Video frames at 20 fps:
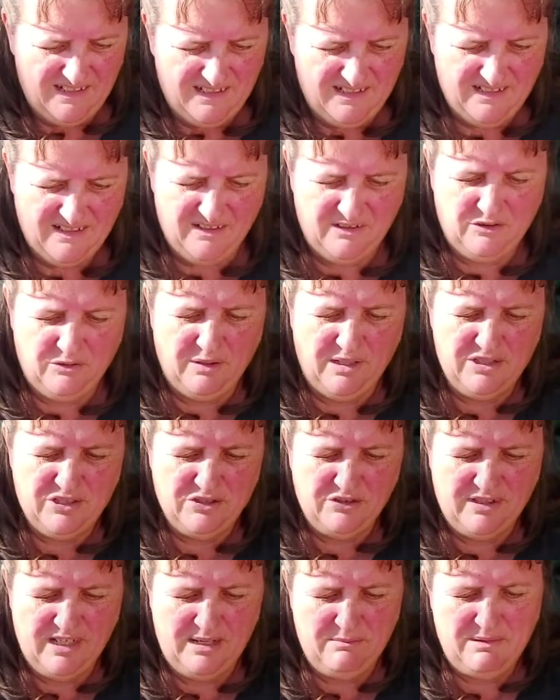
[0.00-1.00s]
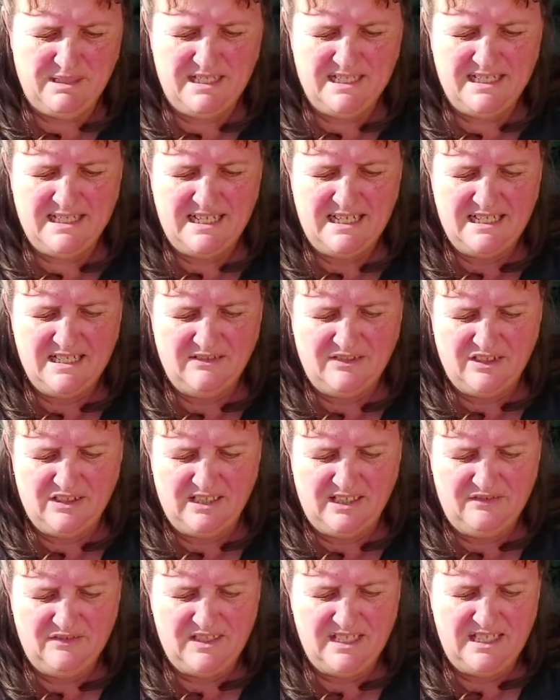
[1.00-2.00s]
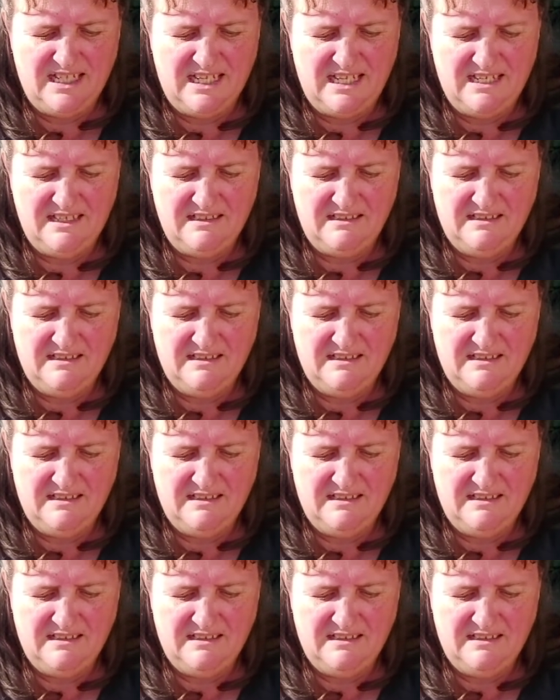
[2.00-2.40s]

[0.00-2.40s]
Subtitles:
Not quite sure how many seeds I've got left in here.